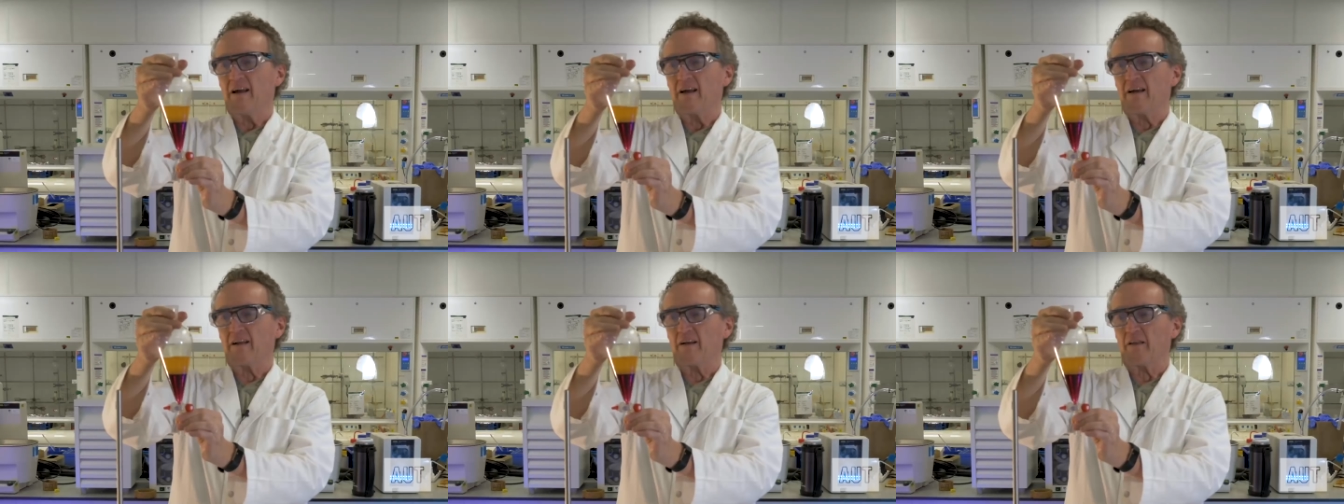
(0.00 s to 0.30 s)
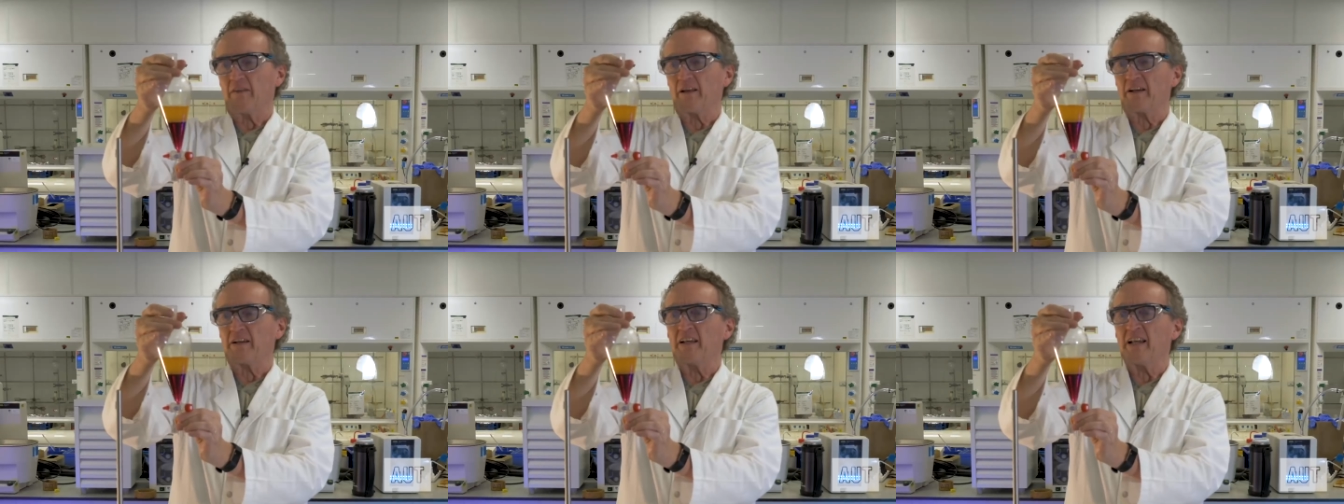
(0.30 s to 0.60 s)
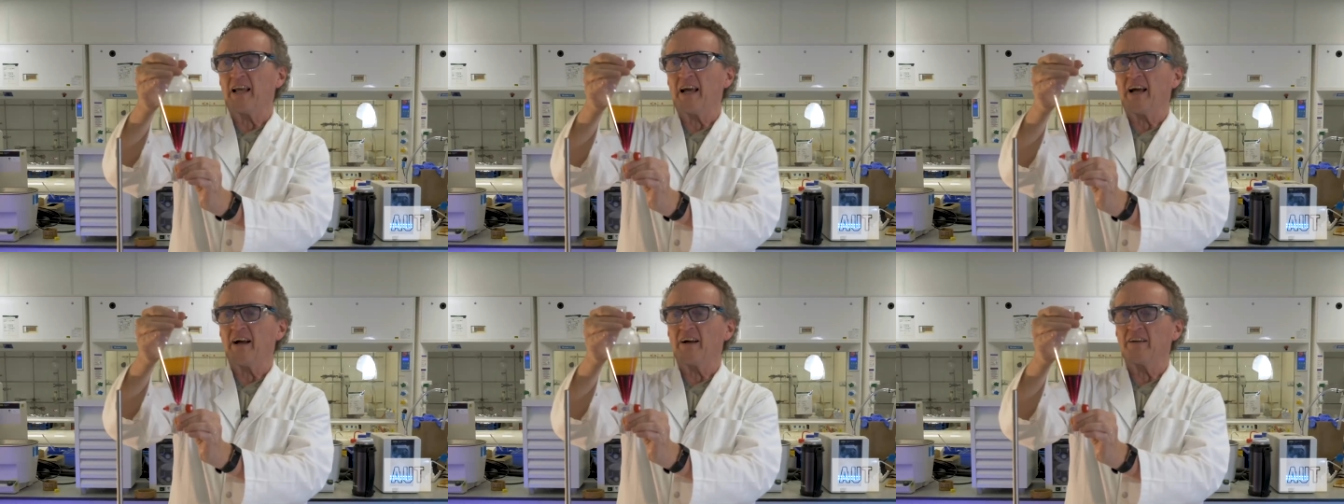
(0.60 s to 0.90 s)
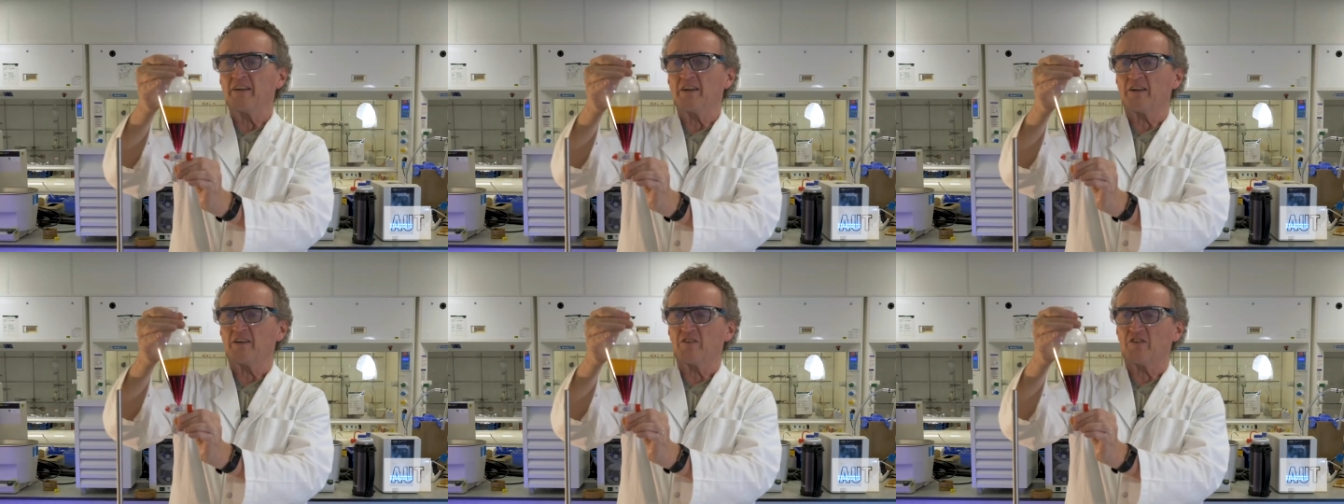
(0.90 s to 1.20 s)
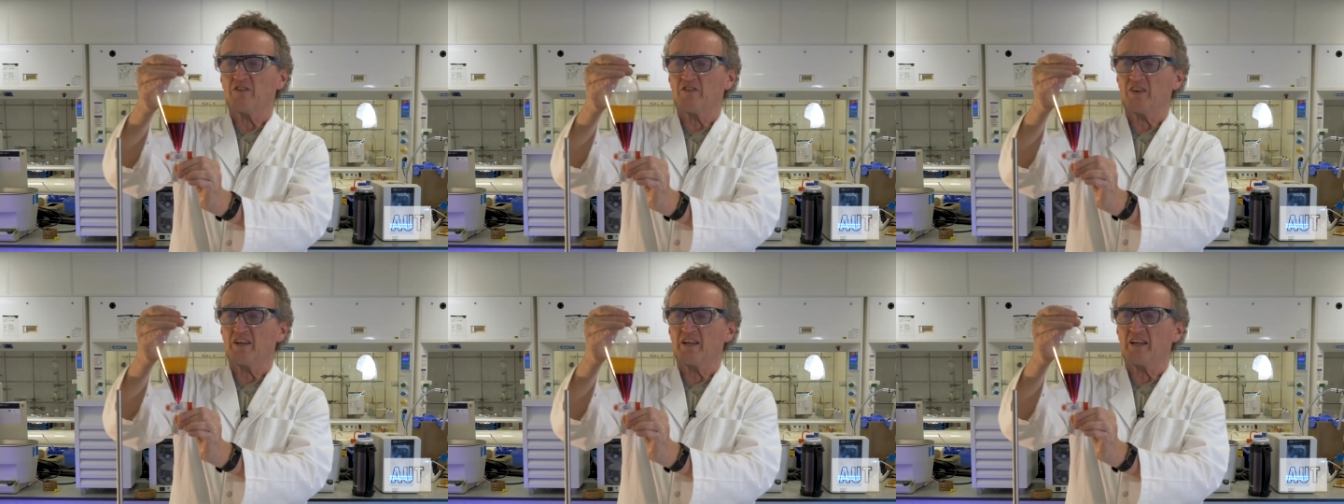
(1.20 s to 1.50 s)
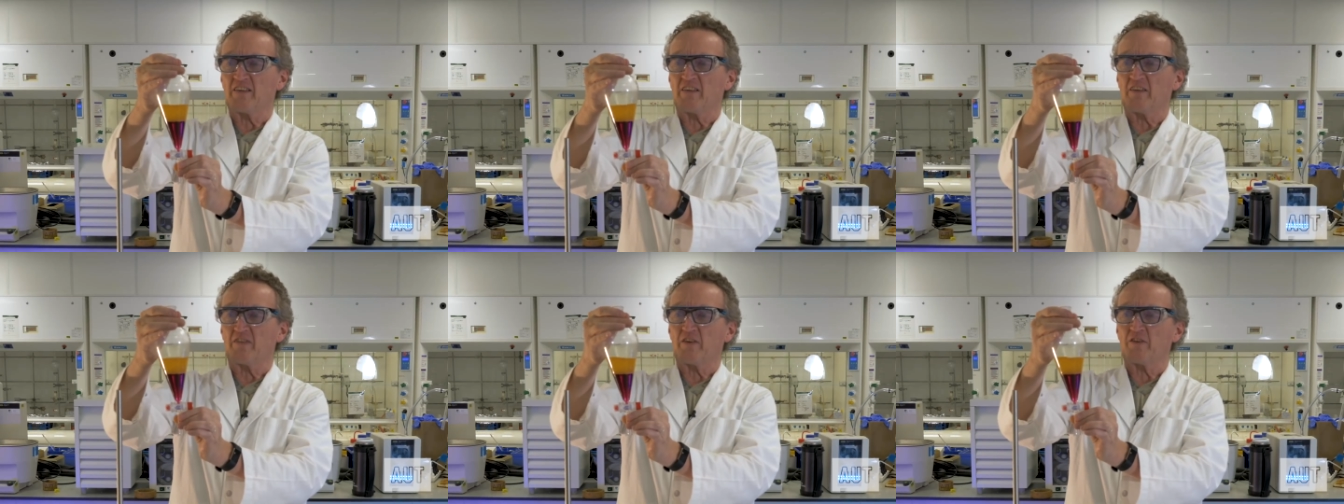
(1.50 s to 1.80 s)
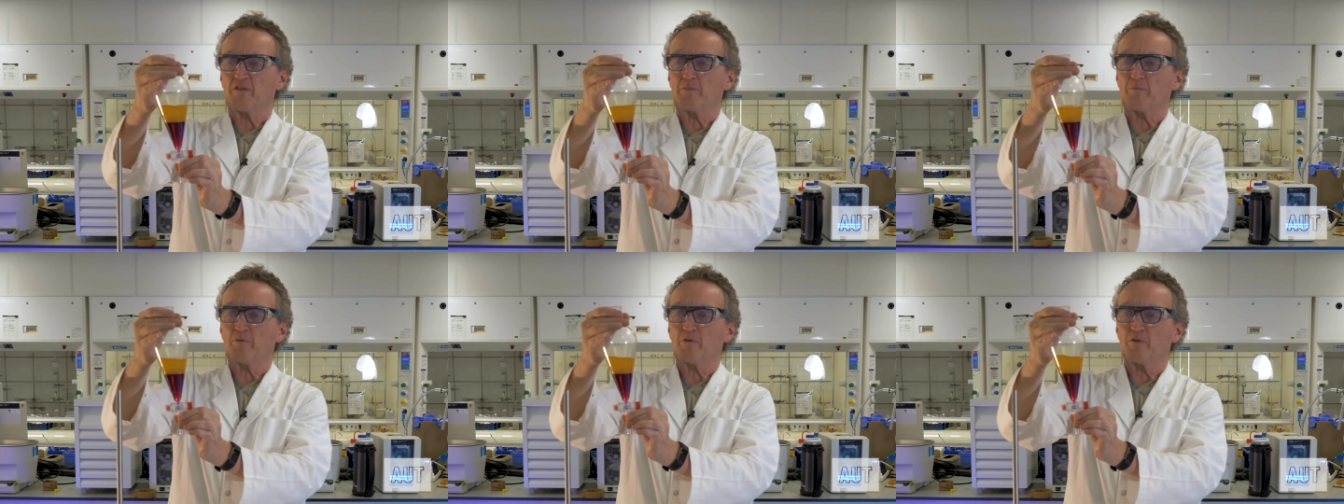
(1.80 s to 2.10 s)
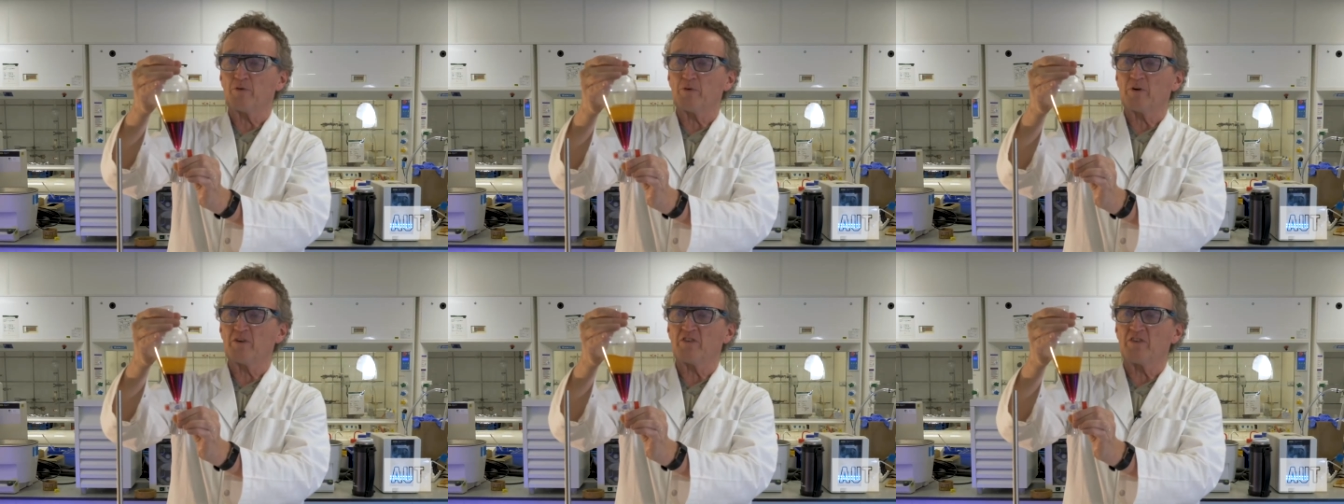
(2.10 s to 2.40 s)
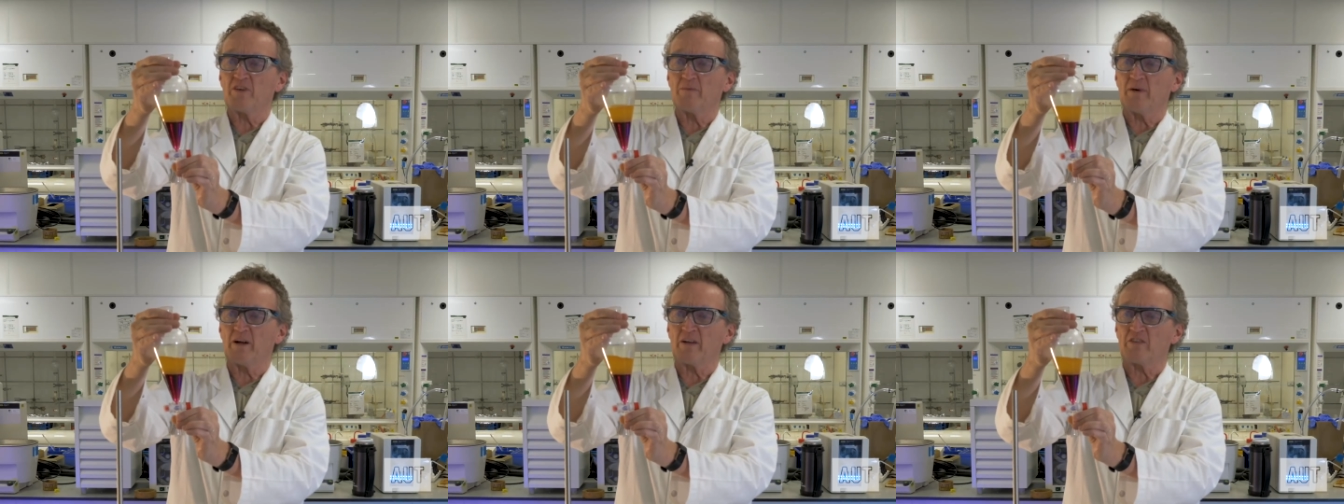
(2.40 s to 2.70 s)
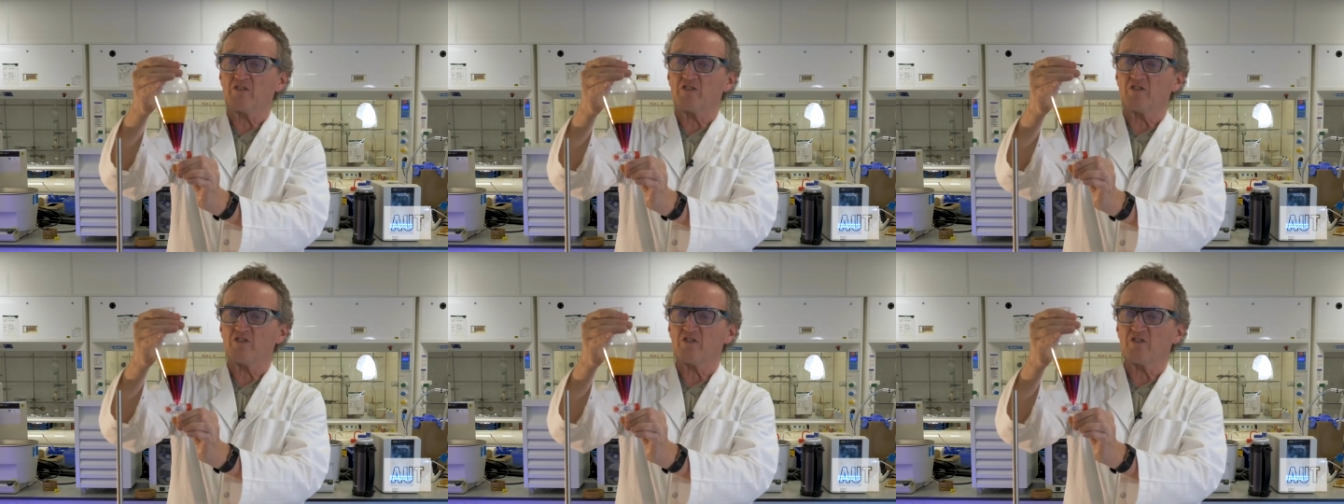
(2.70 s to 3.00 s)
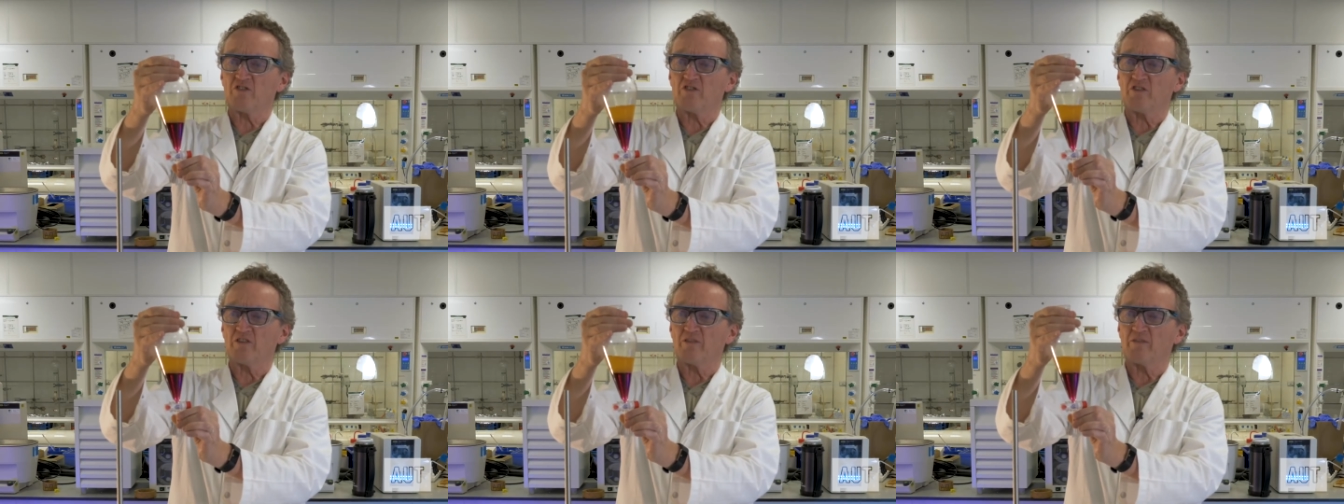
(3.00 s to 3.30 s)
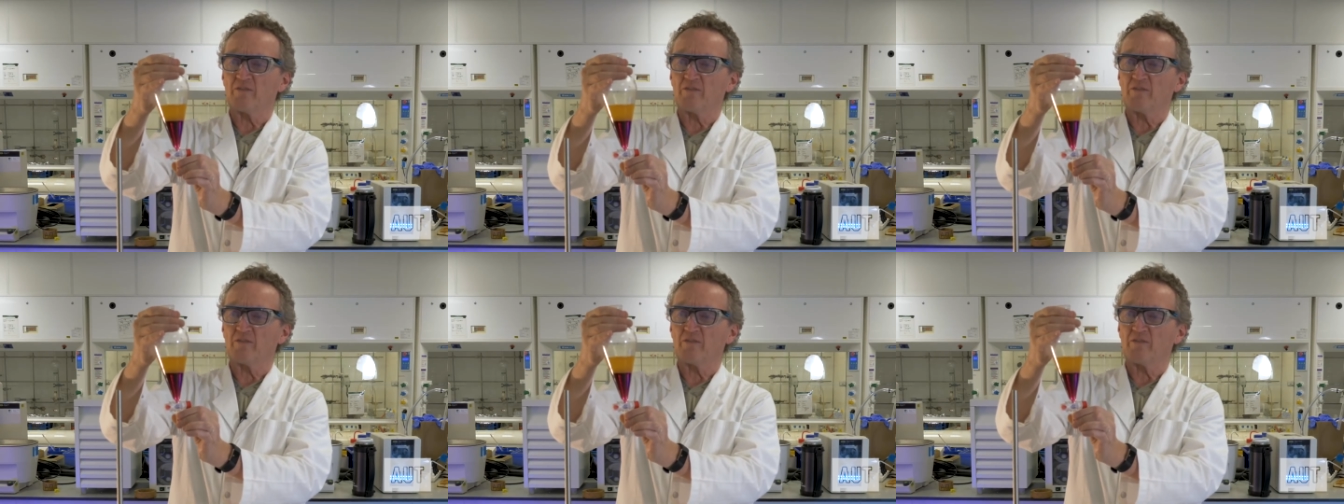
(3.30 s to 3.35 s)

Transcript: And I think now you can see that there's pretty much